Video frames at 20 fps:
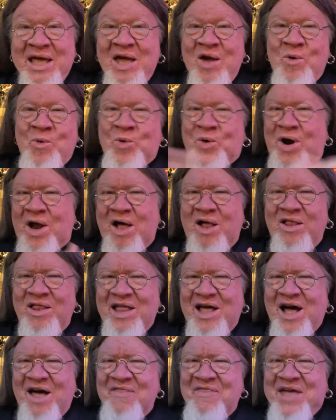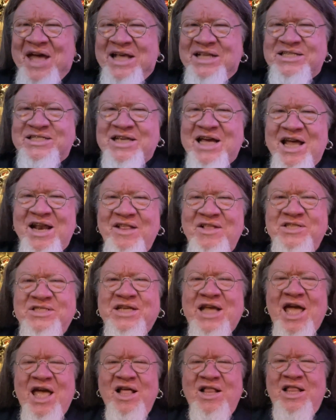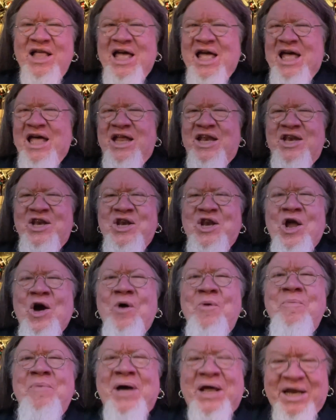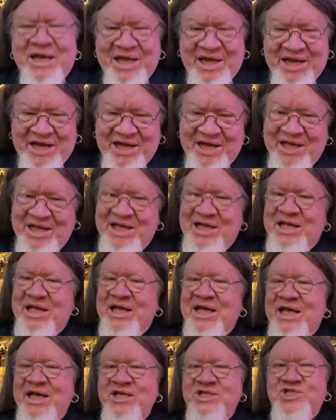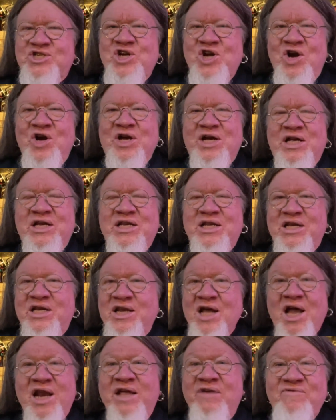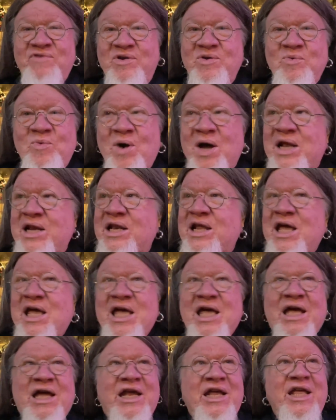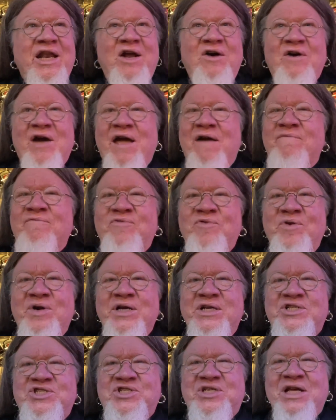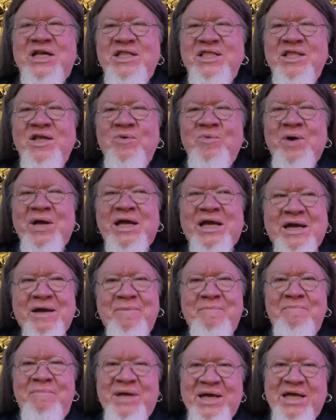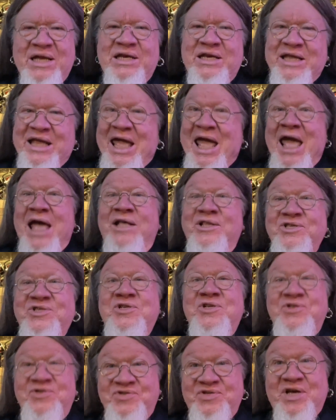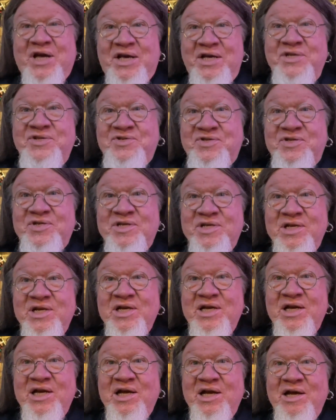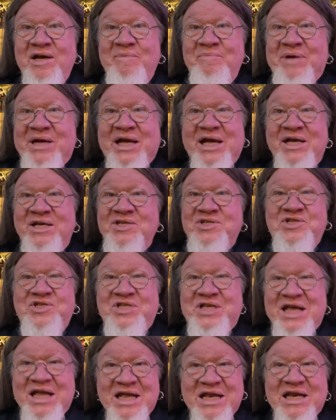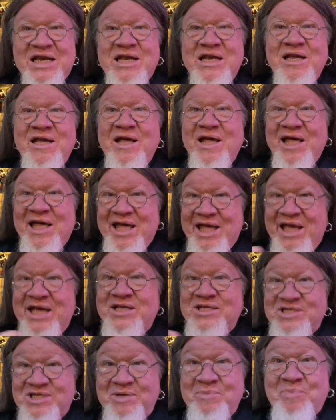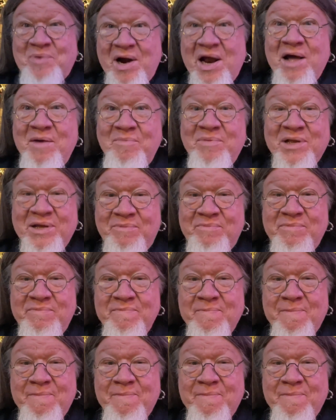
We're all on that side of the scale. Nobody is good, not even one. You know, every sin that we commit cancels us because sin is the problem.